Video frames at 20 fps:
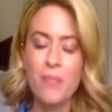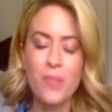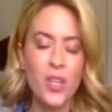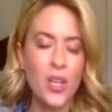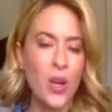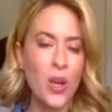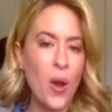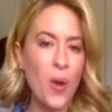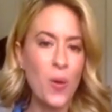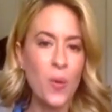
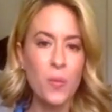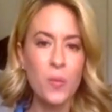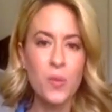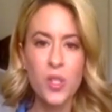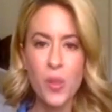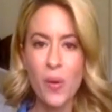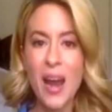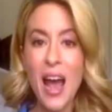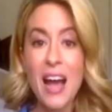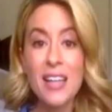you know,
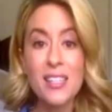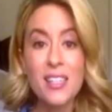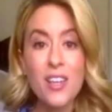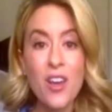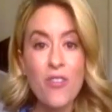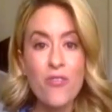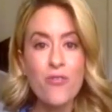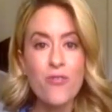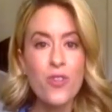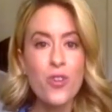so it has
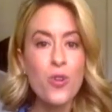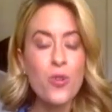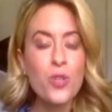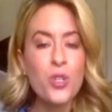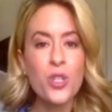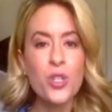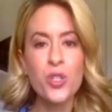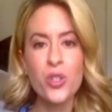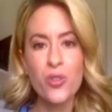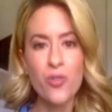enough
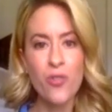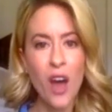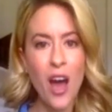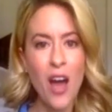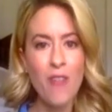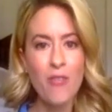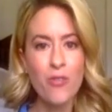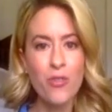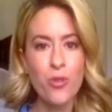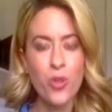food to survive